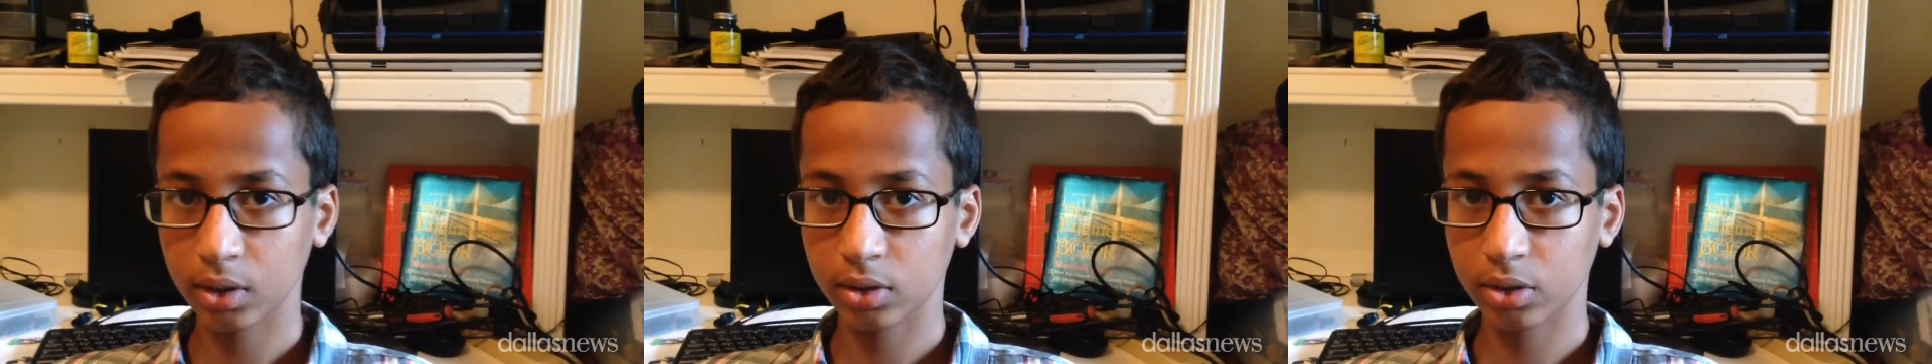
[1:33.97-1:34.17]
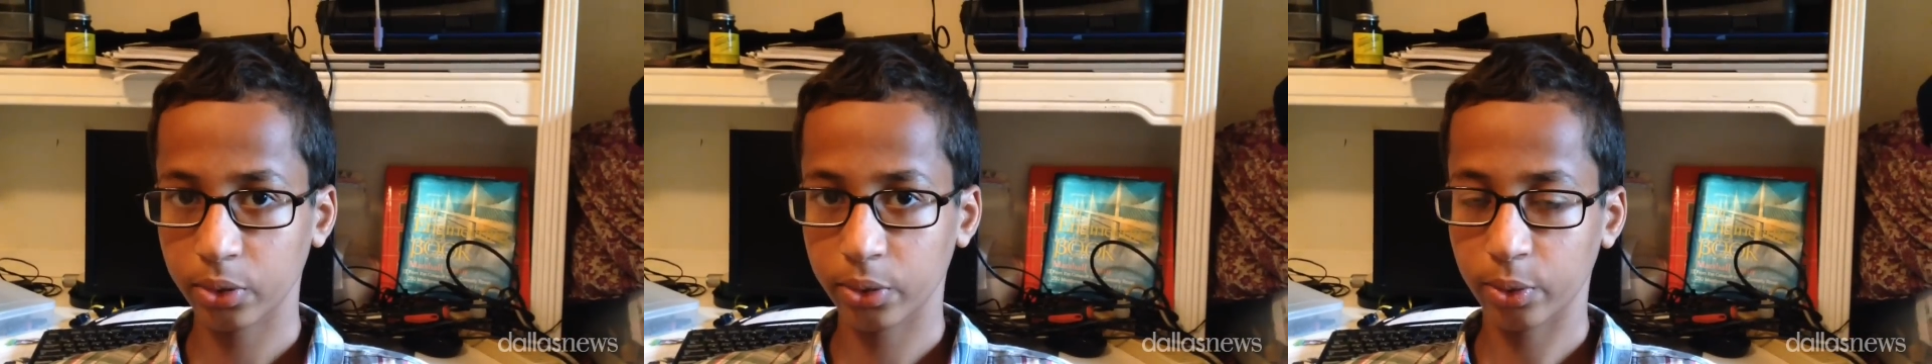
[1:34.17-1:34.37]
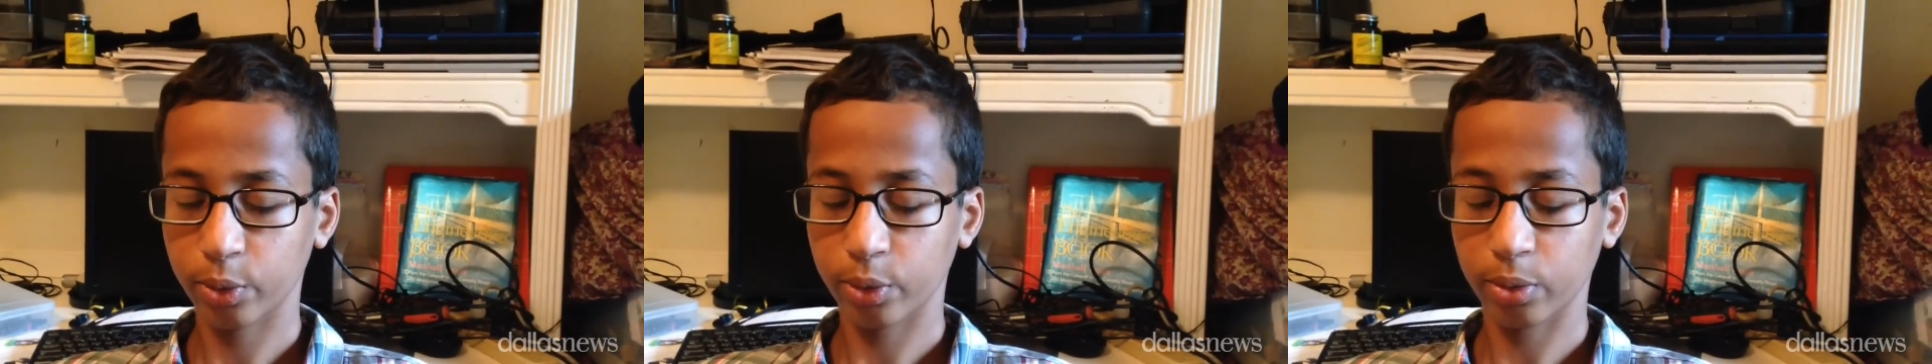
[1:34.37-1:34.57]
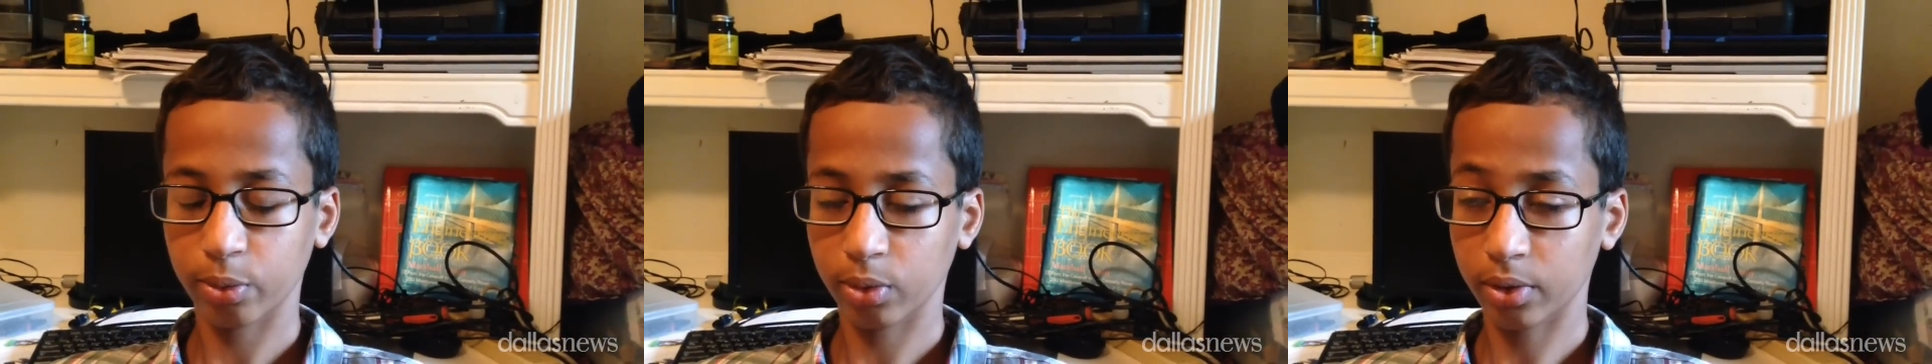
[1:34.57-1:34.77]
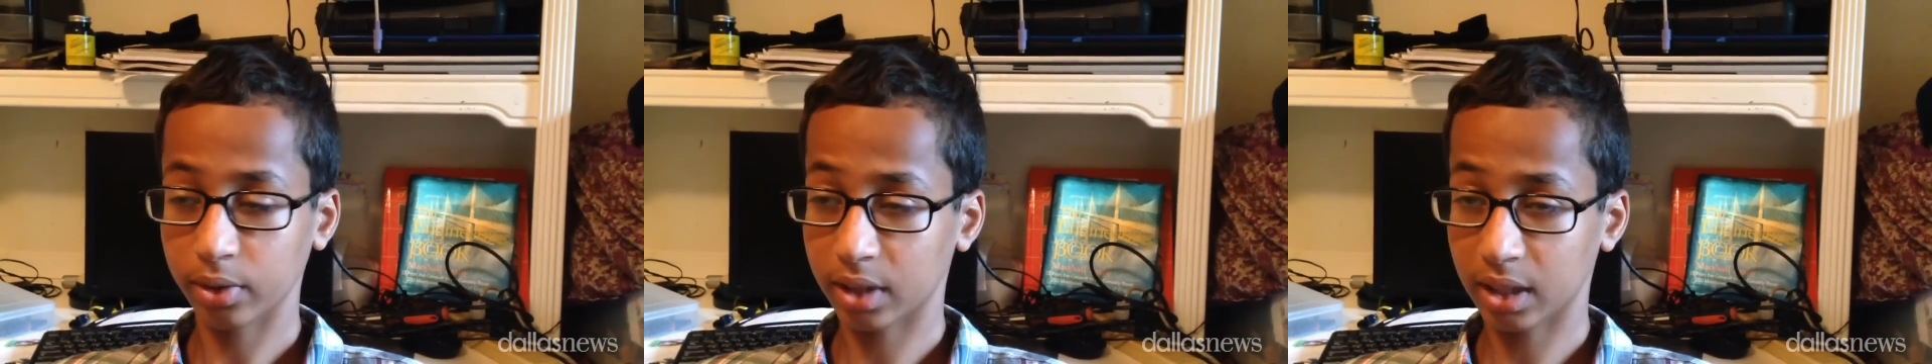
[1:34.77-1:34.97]
So it
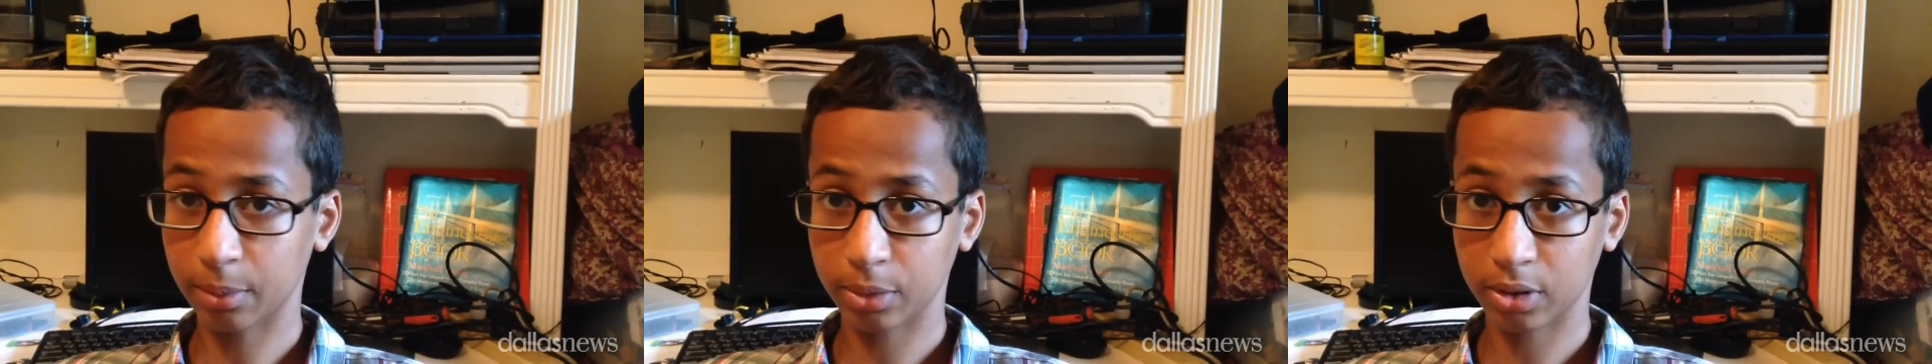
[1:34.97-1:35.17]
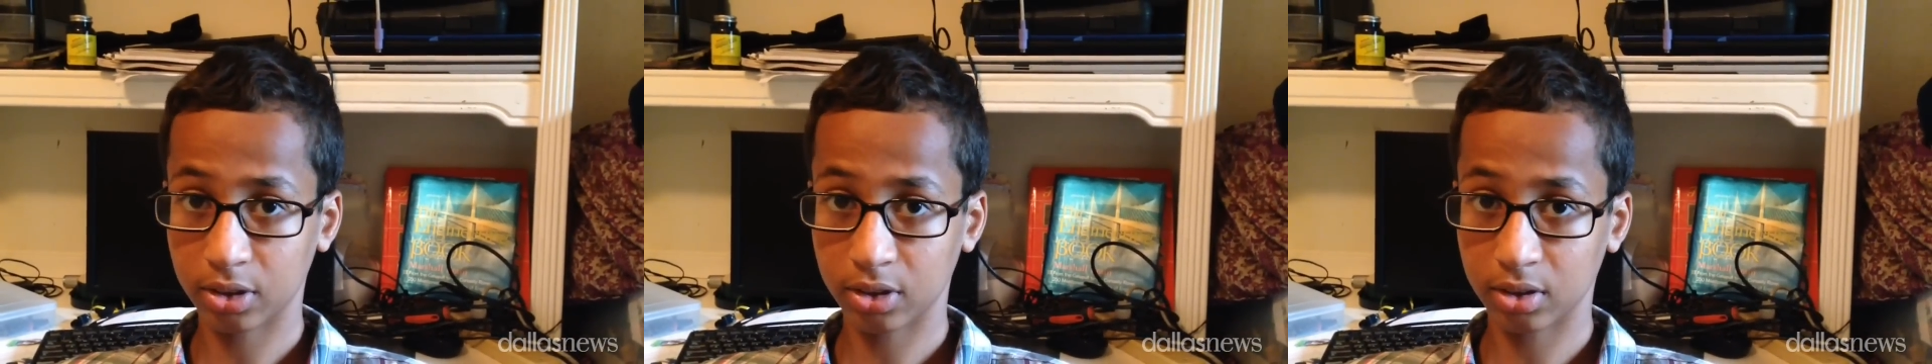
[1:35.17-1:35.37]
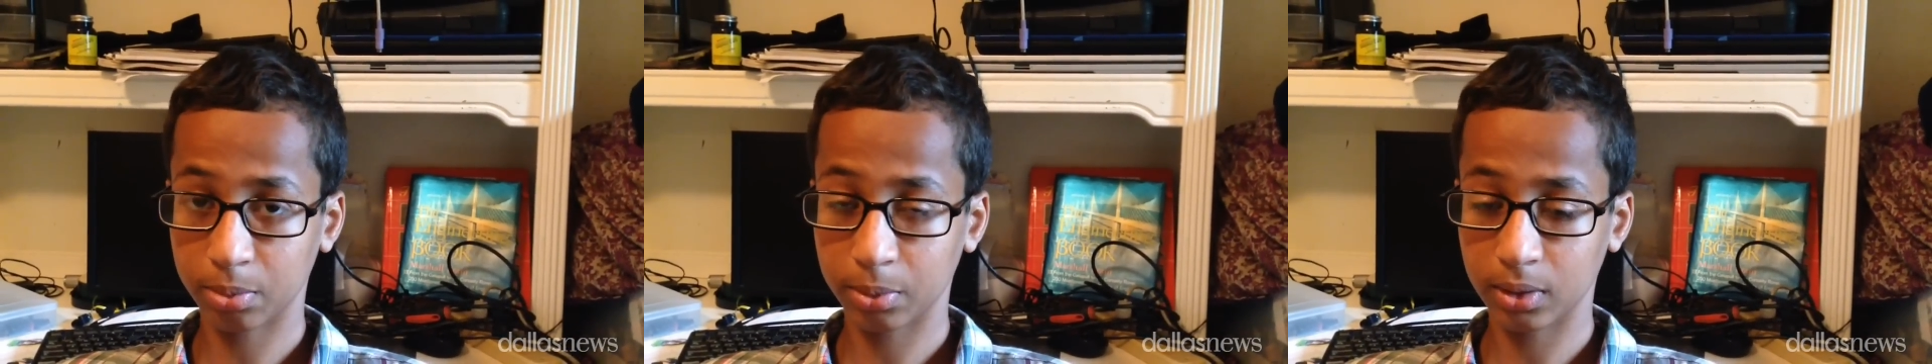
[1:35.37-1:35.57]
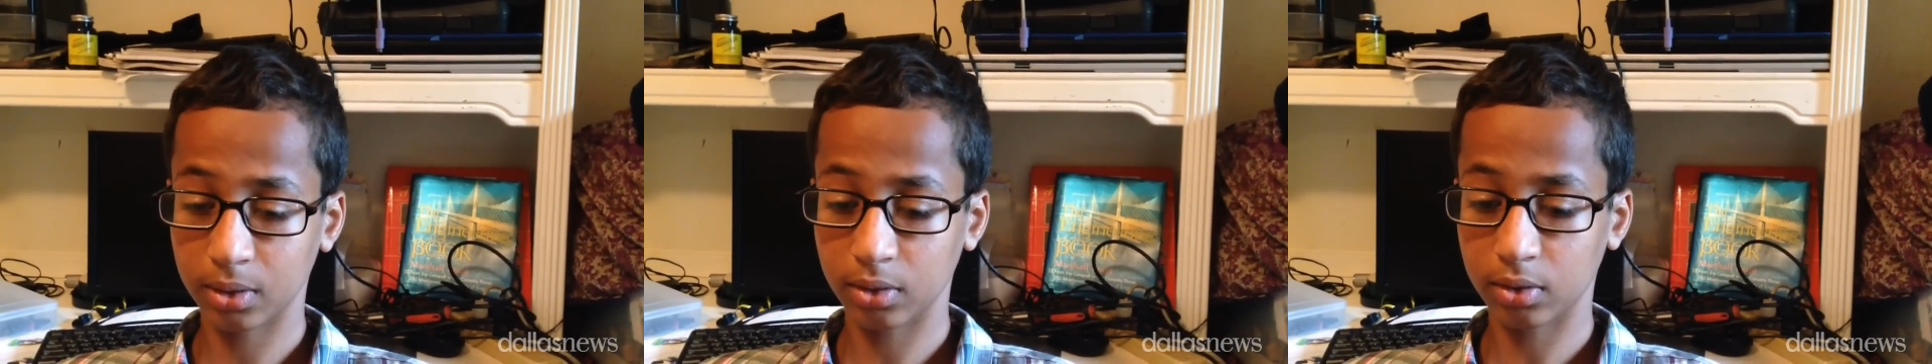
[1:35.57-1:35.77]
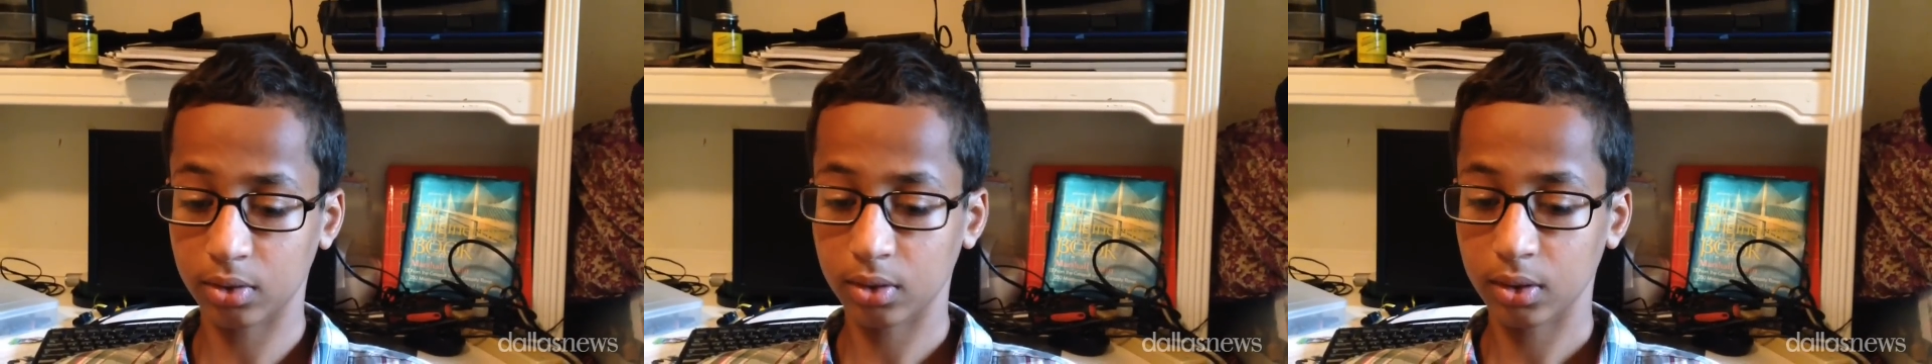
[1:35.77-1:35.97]
won't look that much
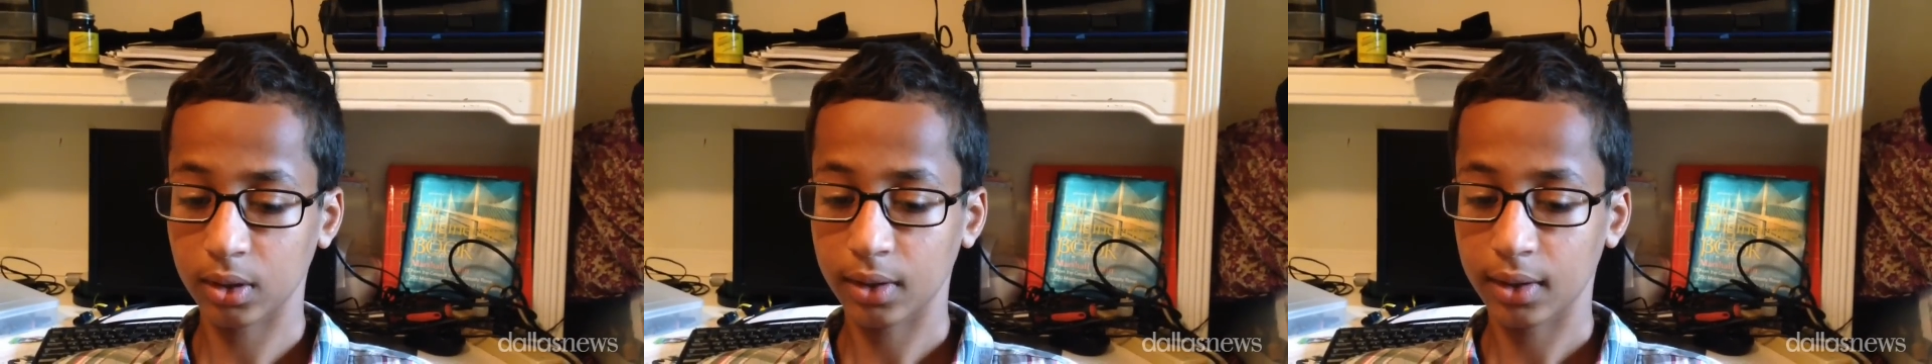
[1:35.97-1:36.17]
suspicious.